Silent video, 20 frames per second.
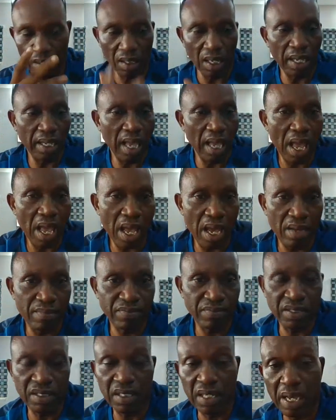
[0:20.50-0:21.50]
Like I have
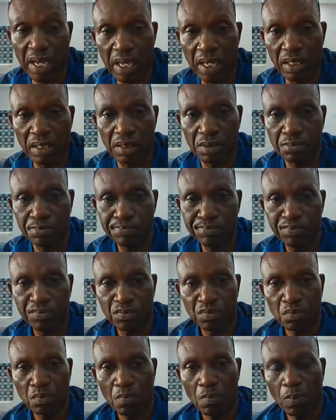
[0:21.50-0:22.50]
said,
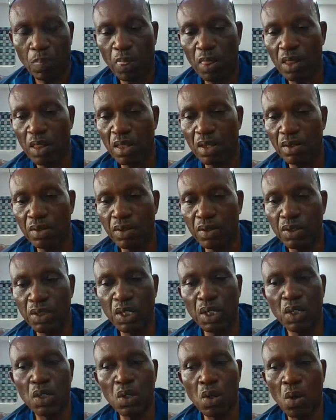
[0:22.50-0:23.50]

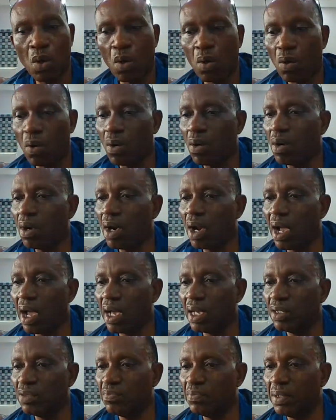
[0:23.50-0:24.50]
the law
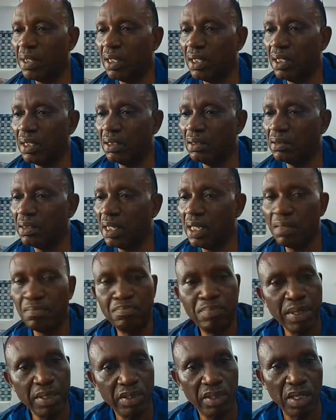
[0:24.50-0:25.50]
has been a
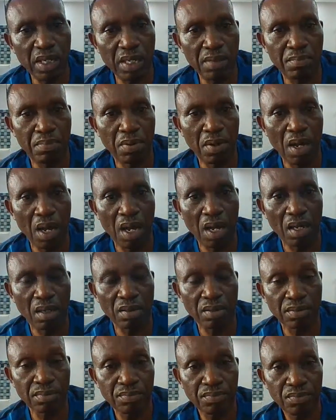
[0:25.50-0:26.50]
bit
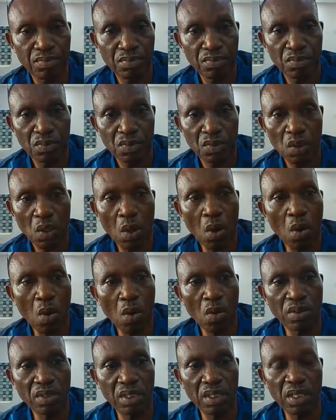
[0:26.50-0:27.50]
liberal
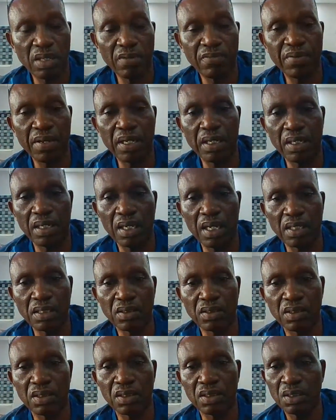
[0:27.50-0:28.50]
on the
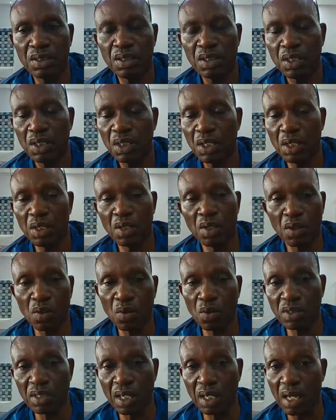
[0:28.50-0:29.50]
defendant, in other
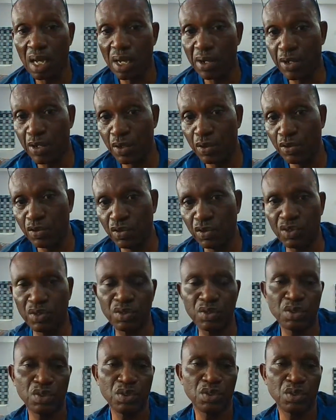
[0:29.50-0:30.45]
words, an accused.